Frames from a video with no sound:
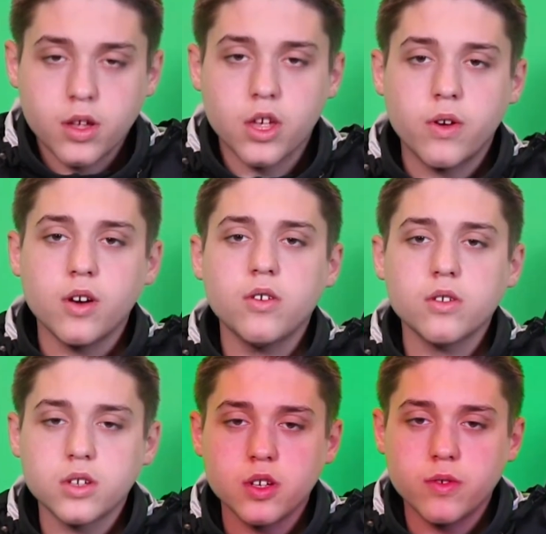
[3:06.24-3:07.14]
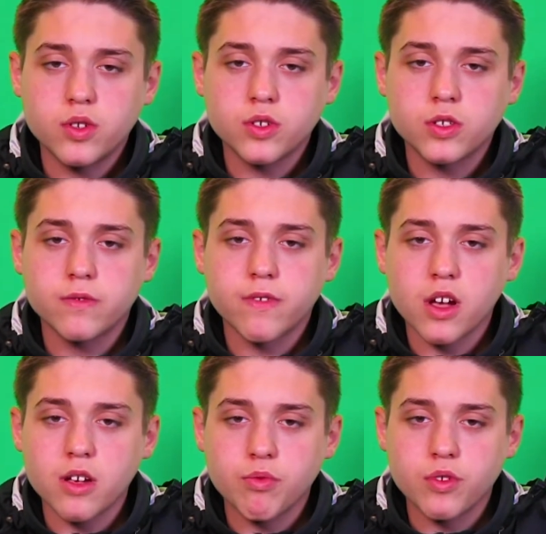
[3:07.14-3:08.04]
You can also adjust the
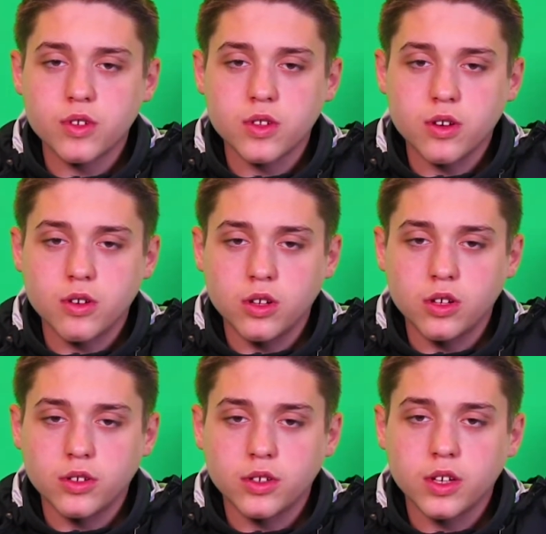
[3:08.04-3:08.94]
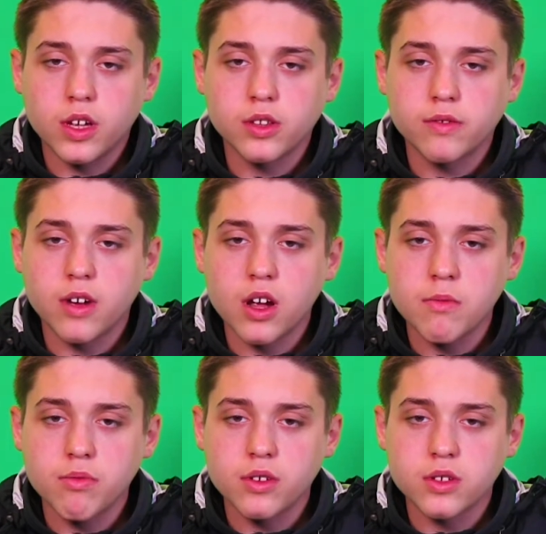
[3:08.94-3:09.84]
vibrance of the colours, and the
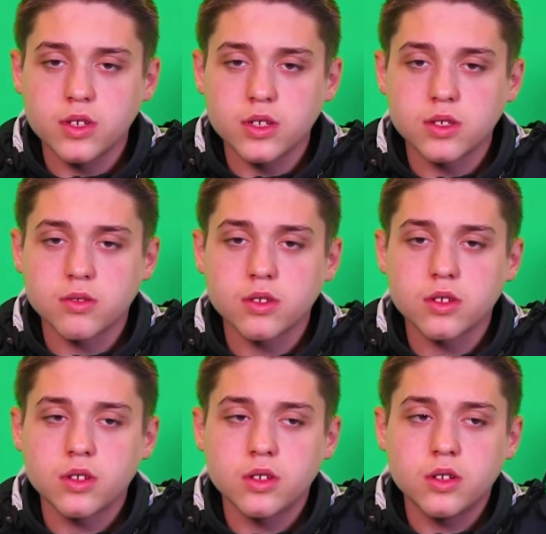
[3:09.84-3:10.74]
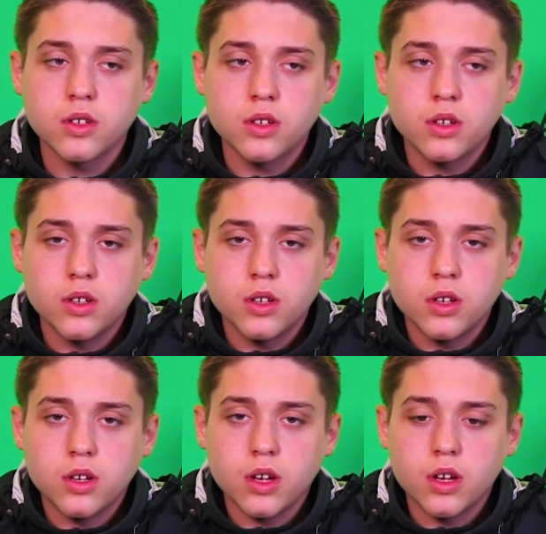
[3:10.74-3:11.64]
vibrance is
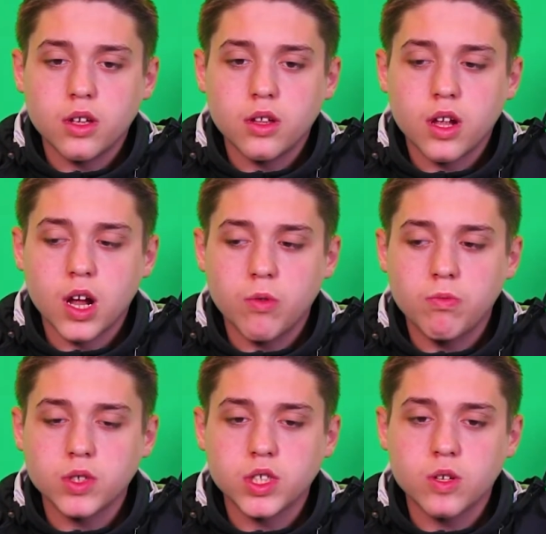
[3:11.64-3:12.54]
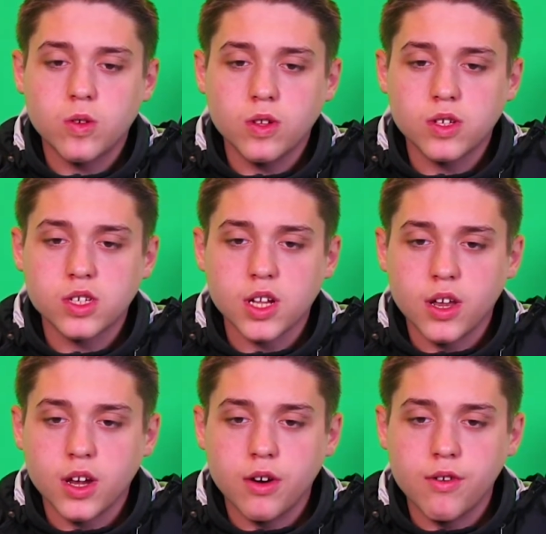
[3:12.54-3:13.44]
how much the colours
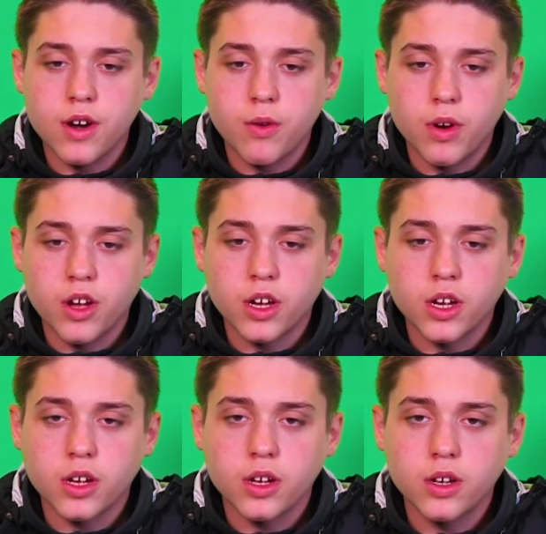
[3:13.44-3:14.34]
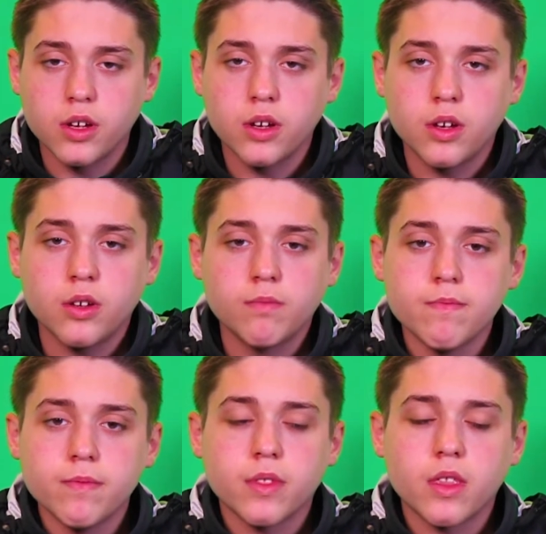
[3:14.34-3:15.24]
stand out in a way.
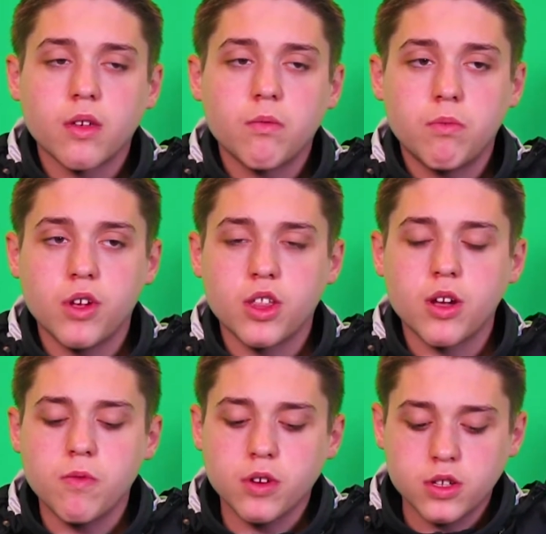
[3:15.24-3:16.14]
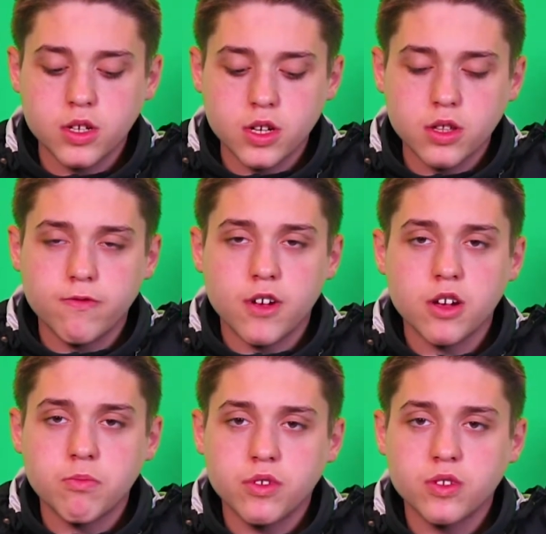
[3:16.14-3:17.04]
But you don't want to turn the
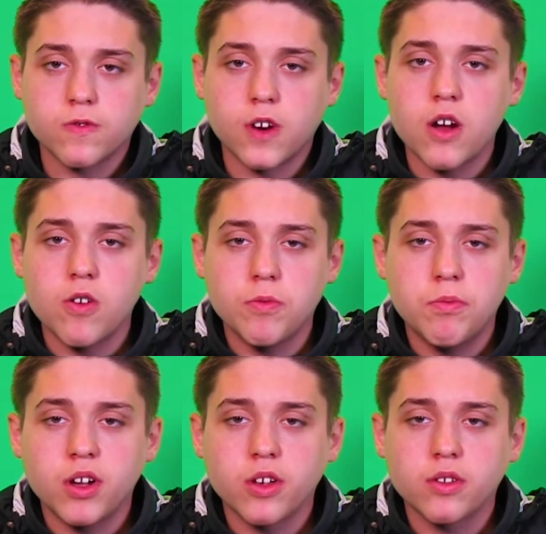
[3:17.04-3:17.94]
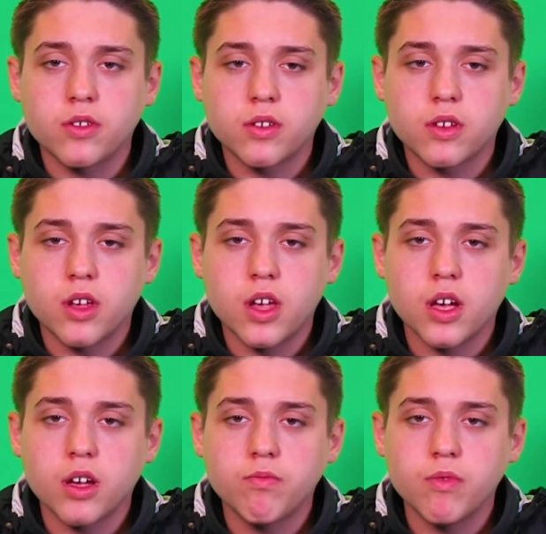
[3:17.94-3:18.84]
vibrance right up, because
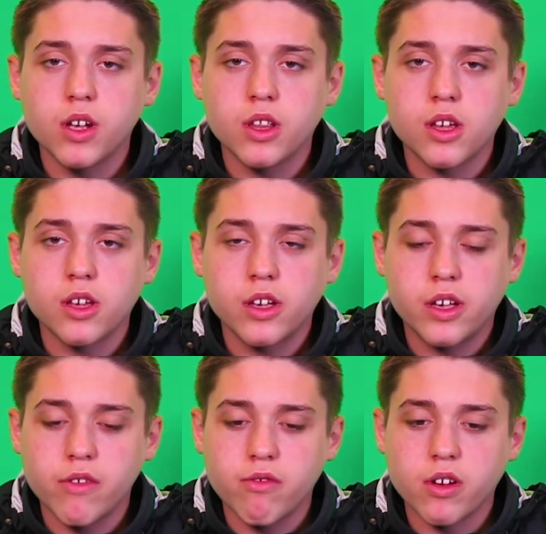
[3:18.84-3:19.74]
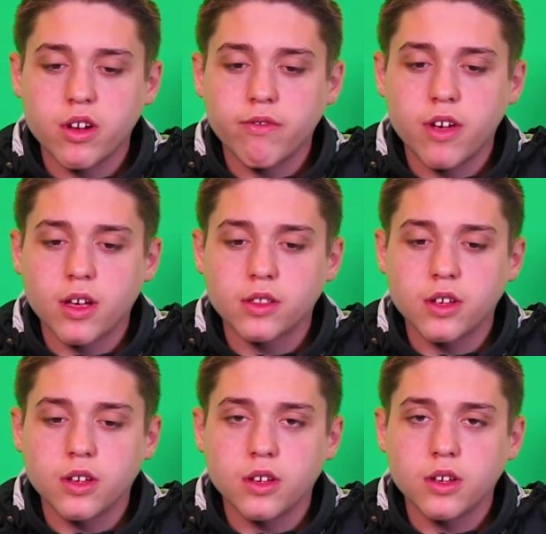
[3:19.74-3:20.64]
it can really give an effect
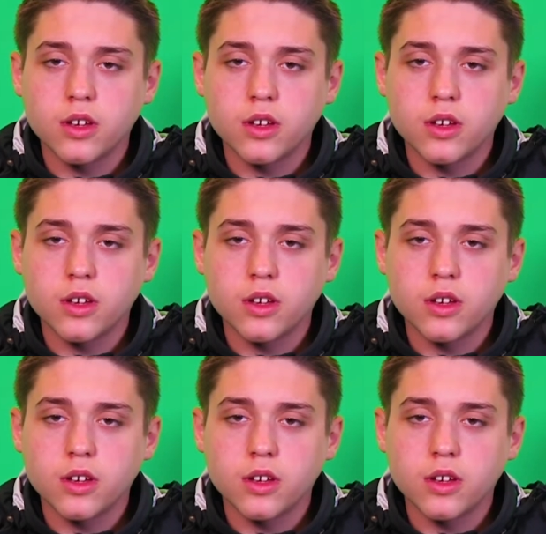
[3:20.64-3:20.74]
that